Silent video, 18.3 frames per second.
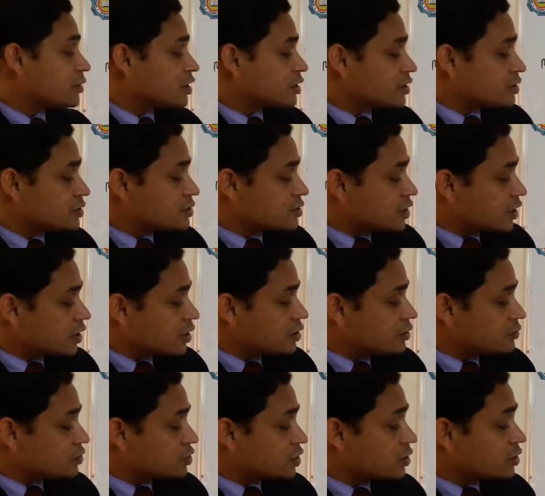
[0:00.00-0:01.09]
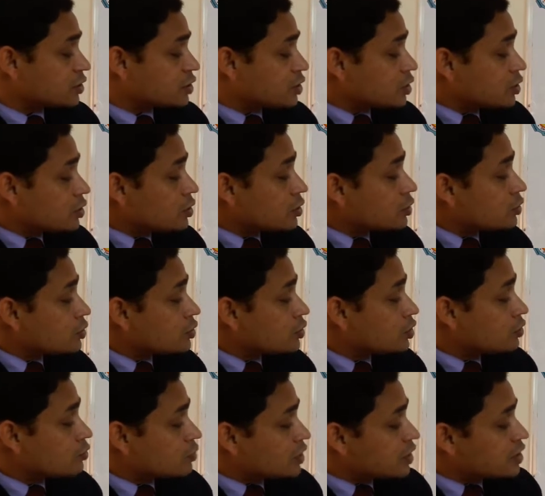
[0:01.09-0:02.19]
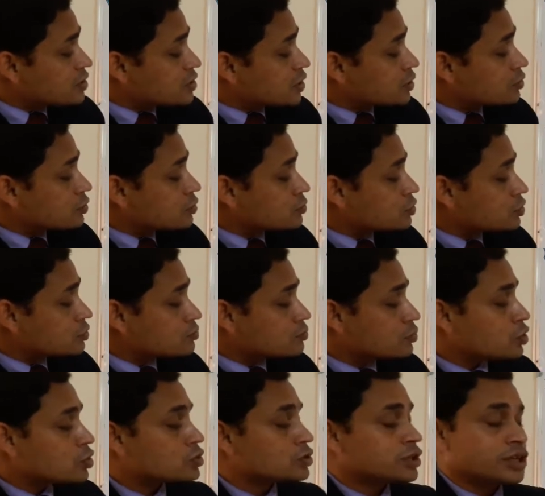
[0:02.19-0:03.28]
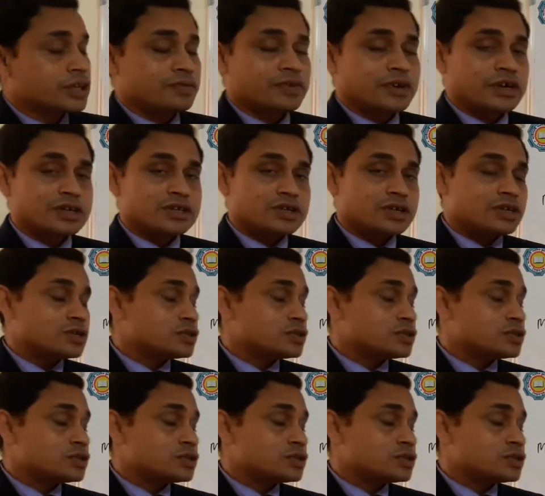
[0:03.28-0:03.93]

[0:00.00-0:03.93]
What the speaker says: but in second division nucleus and chromosome both divides.